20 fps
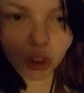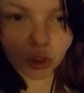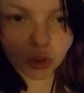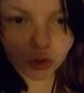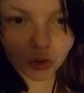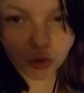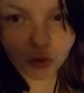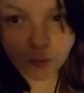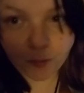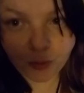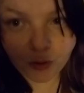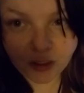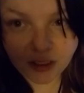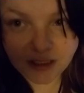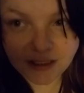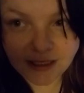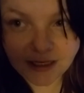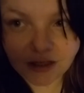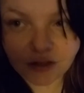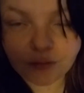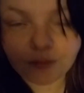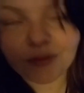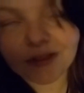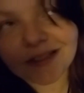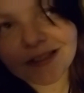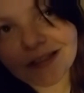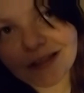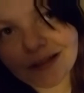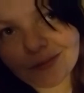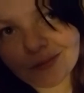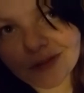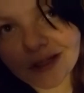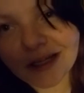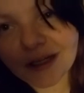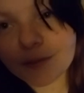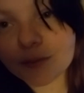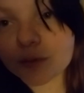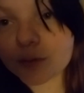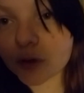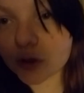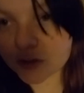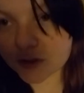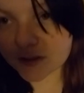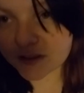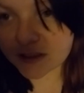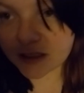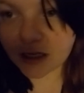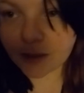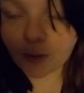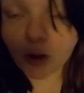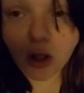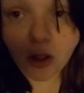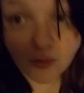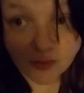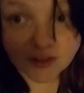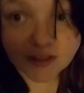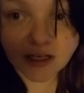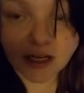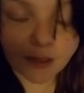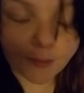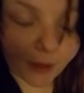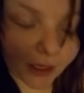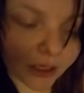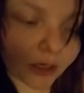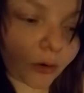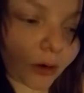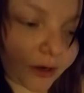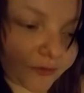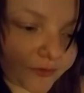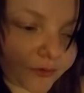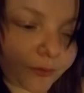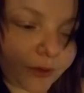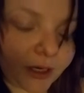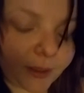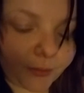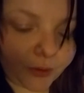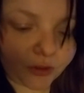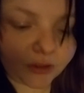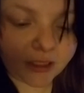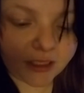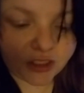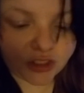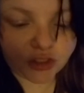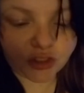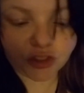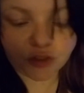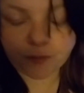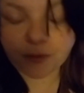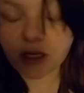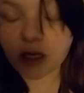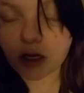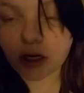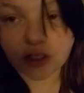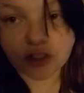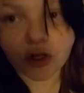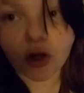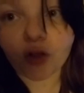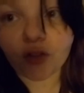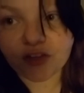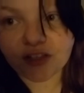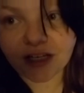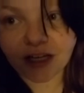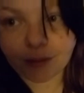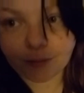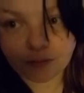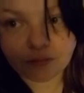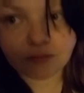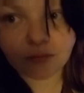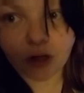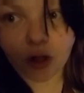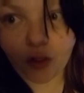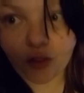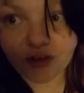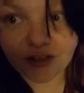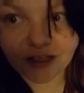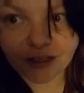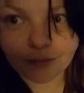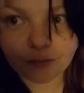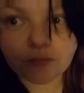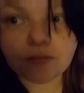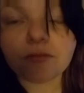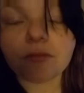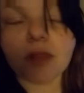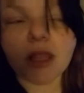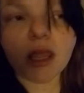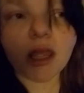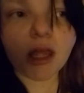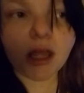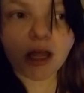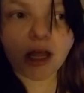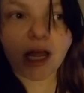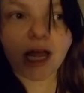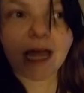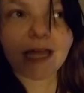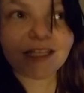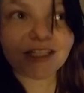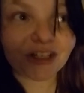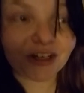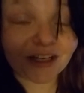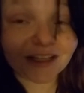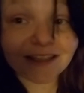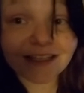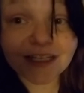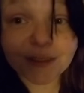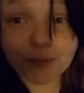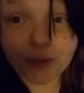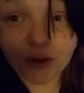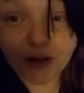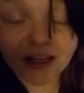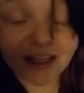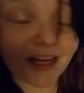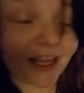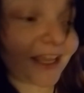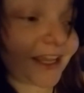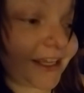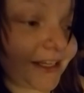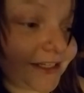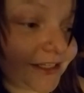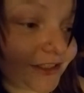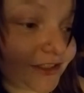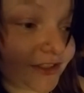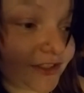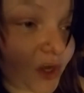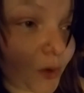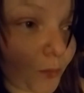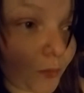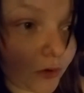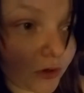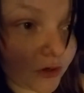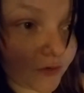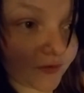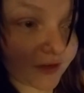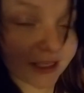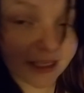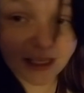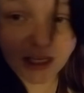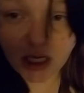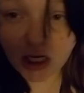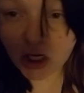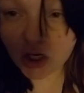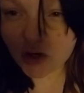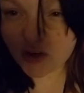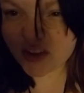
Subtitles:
to the point and down, but sometimes, most of the time, all the time, I go off and ramble. Let's just be honest. All the time. I start at this point and I end somewhere over here,